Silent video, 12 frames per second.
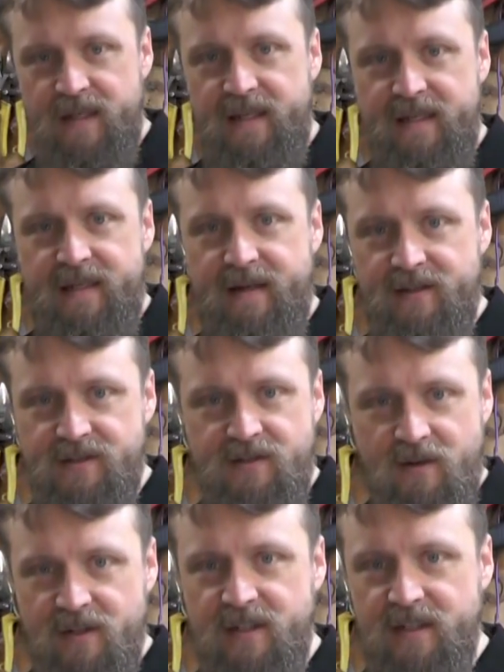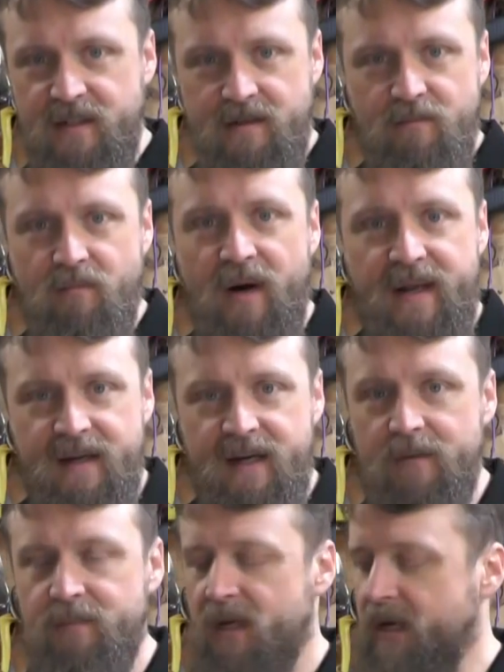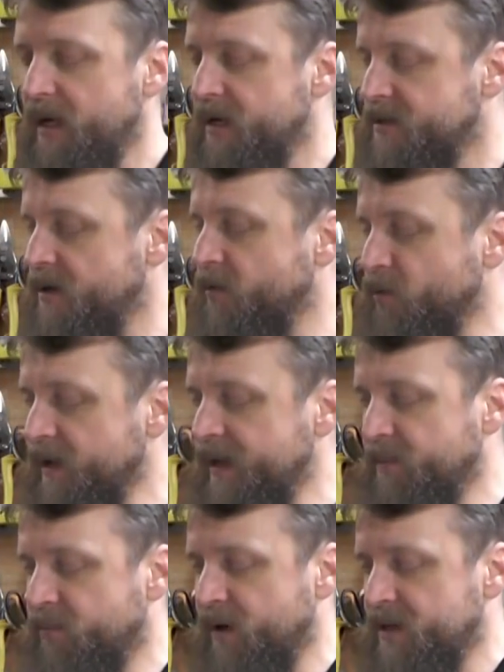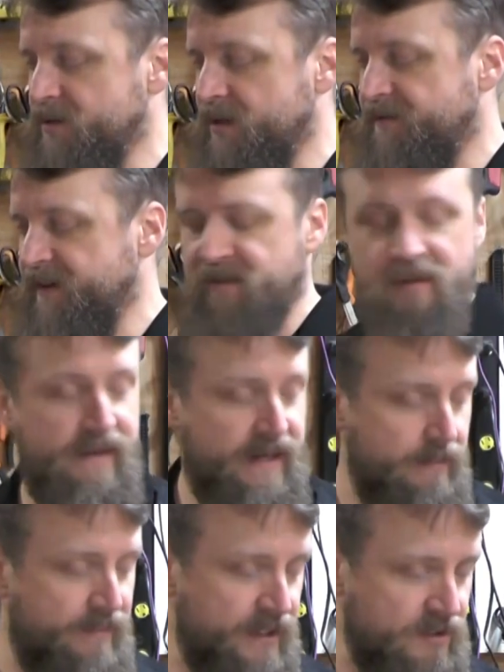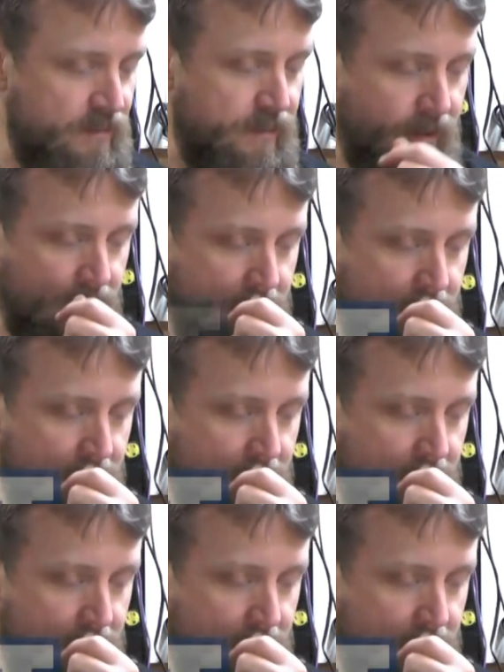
details start to break up. So I'm really impressed with the 50 megapixel part.